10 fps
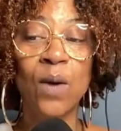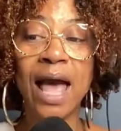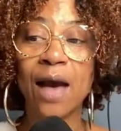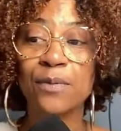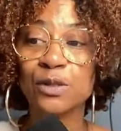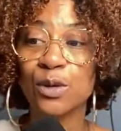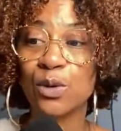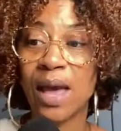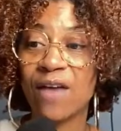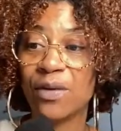What happens when
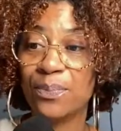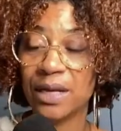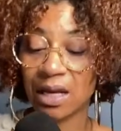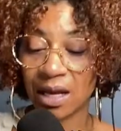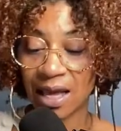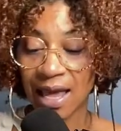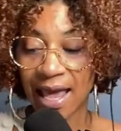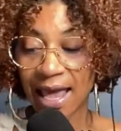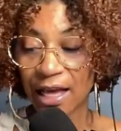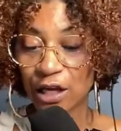you have a bitter
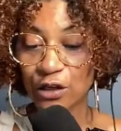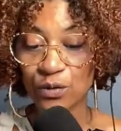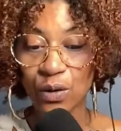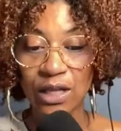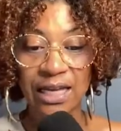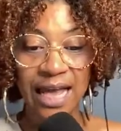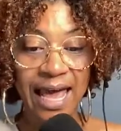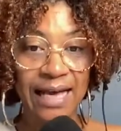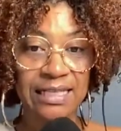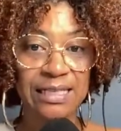and controlling
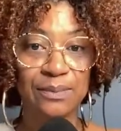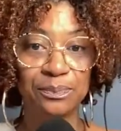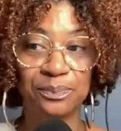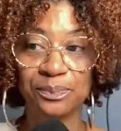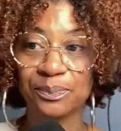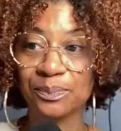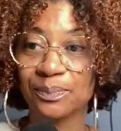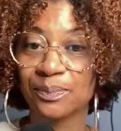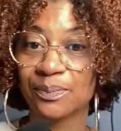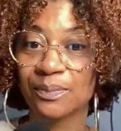ex?
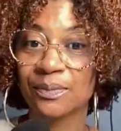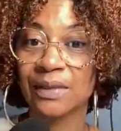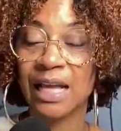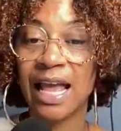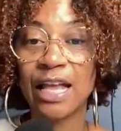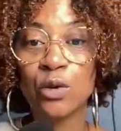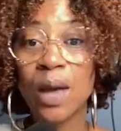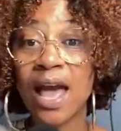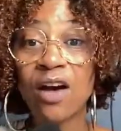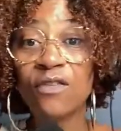And
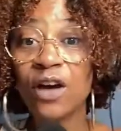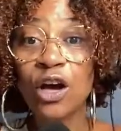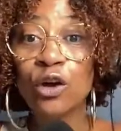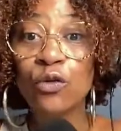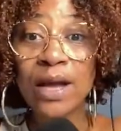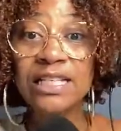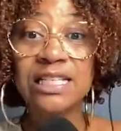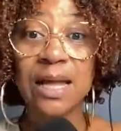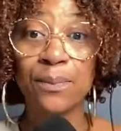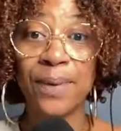you have great
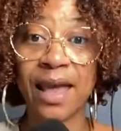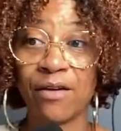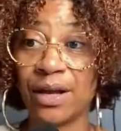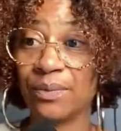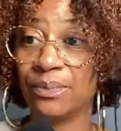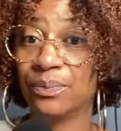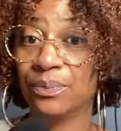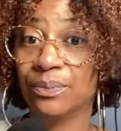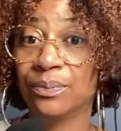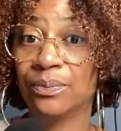step parent?
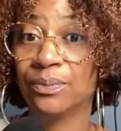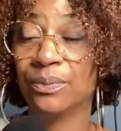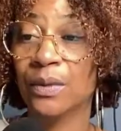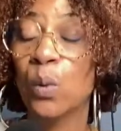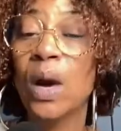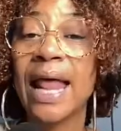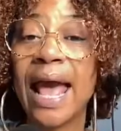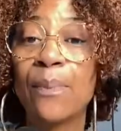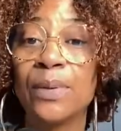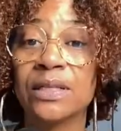What
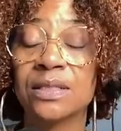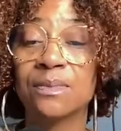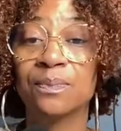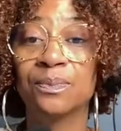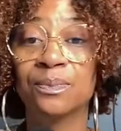happens?